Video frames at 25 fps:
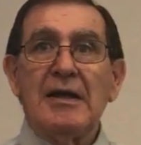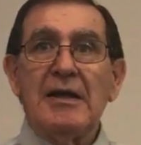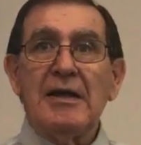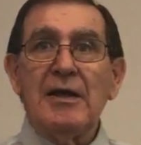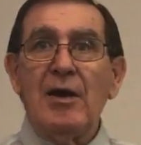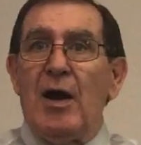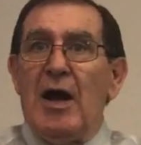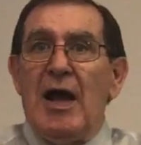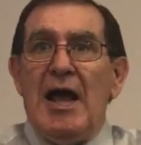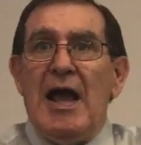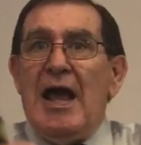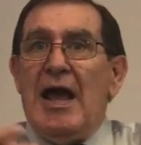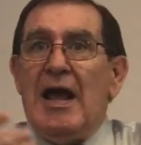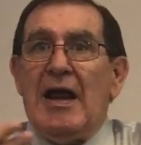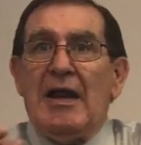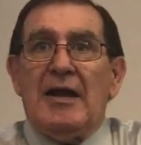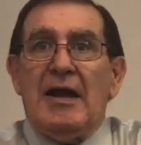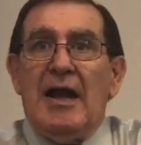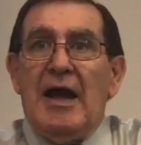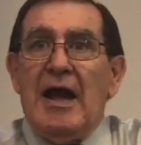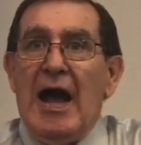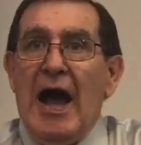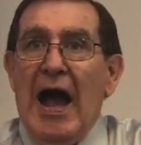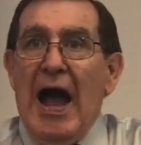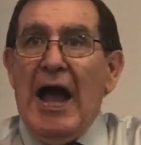You know,
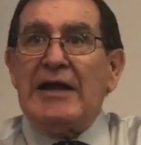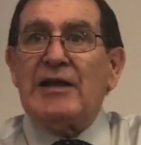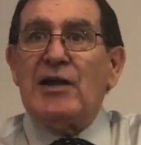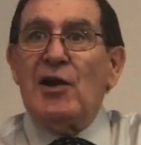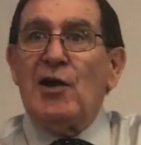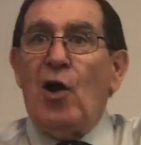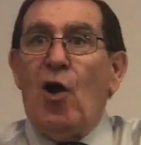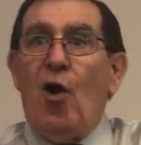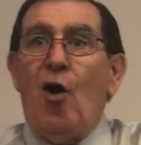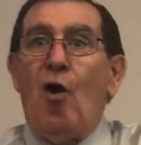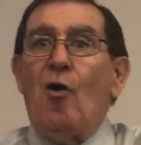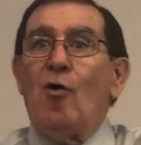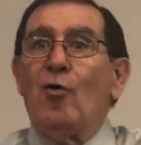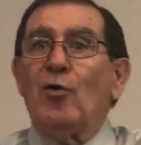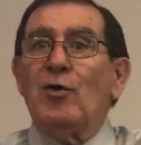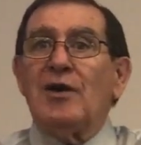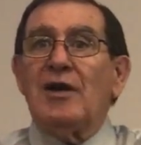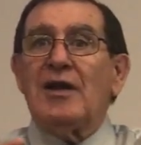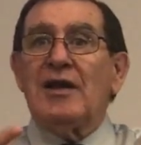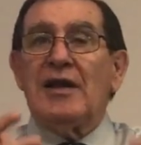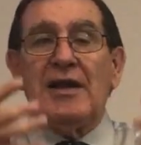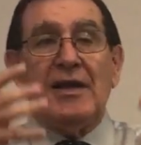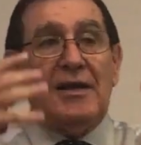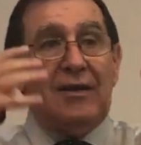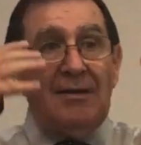and I can
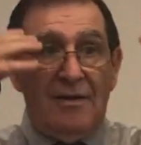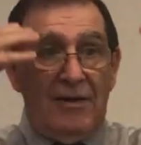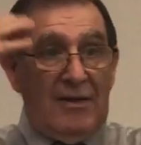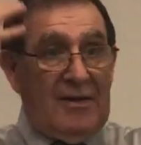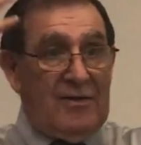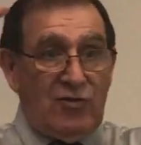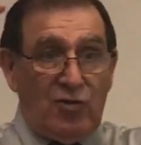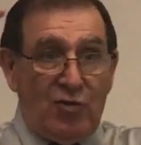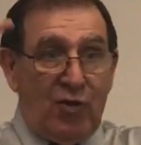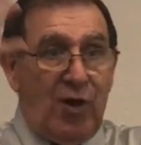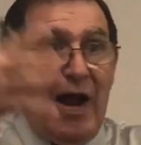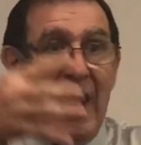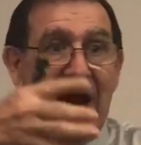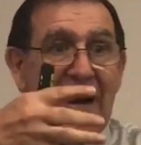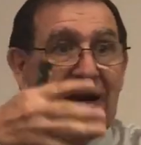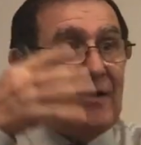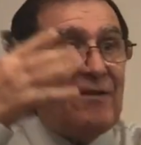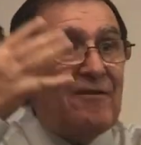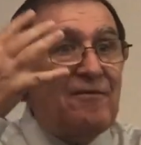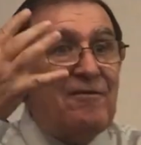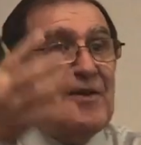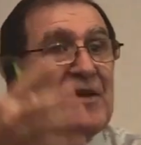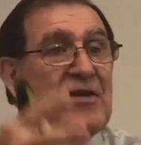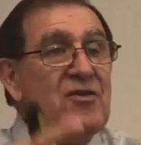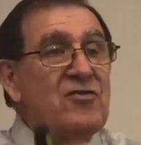only try
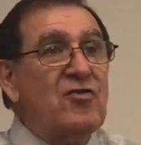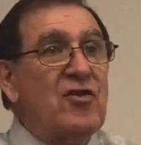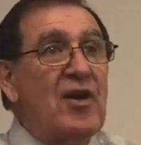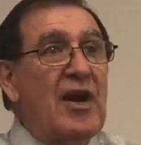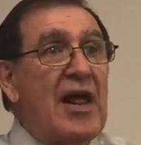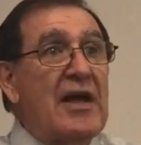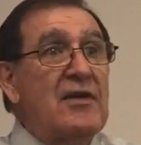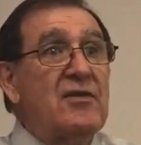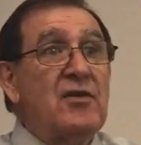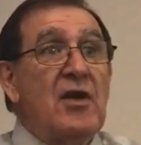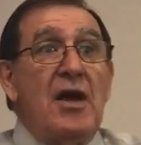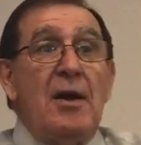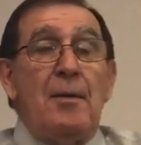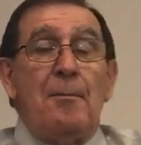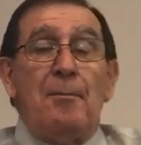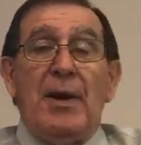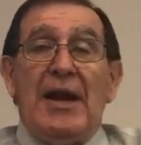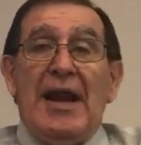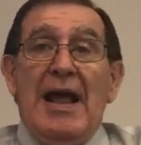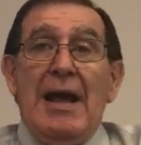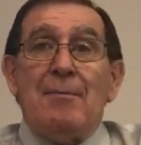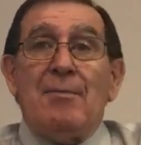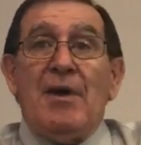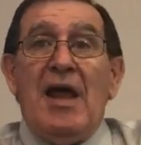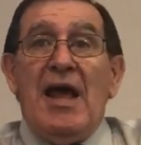to visualize,
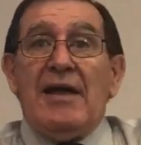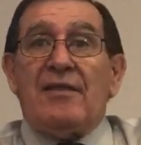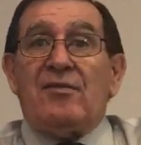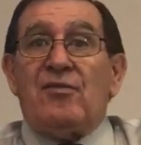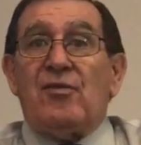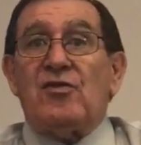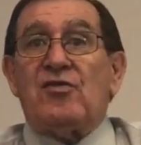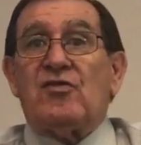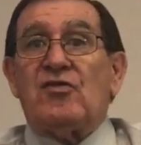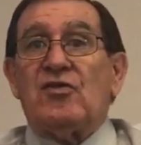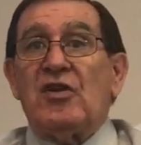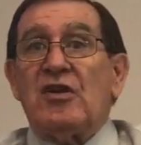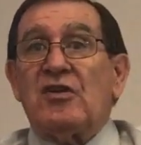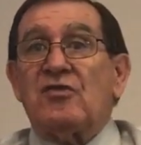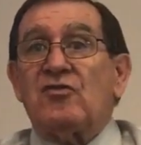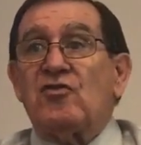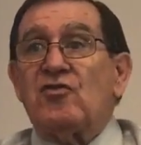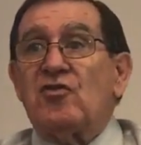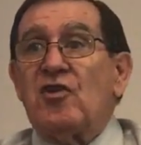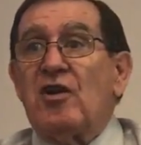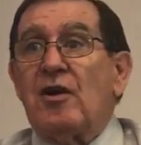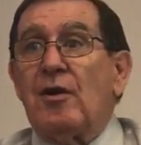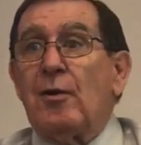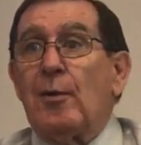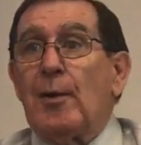but I'm like the sixth
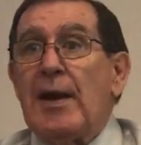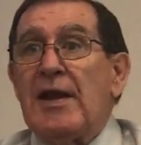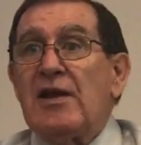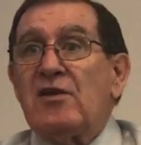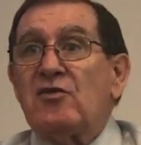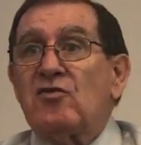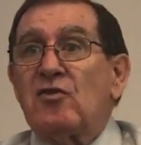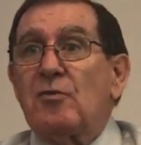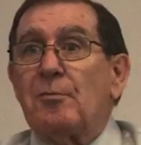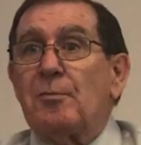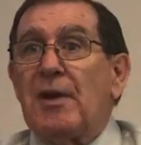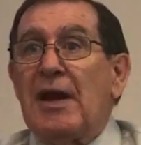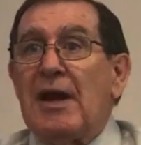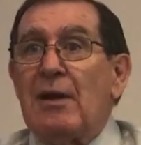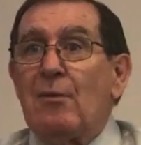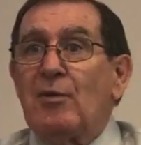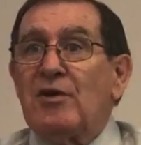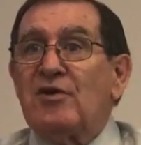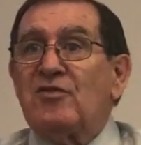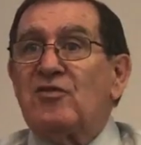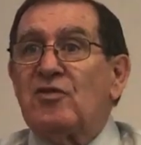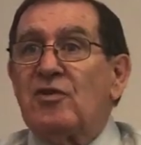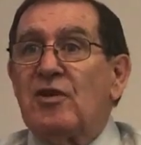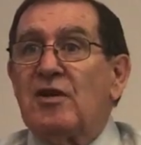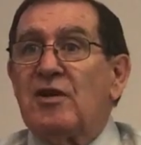generation, but I
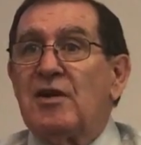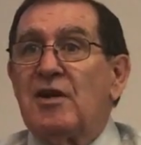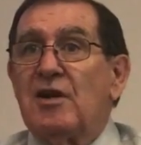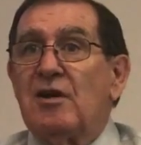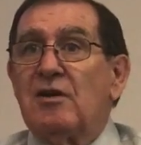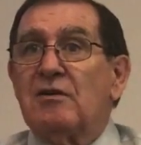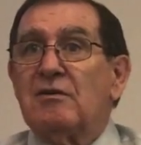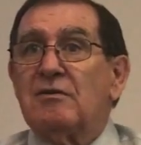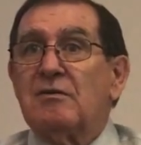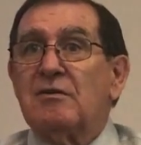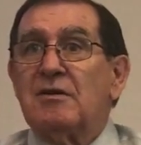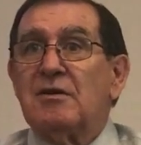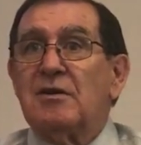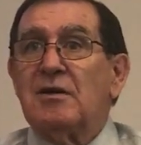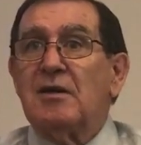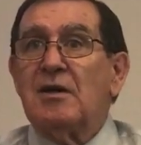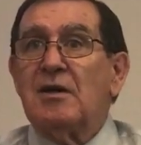want you to know.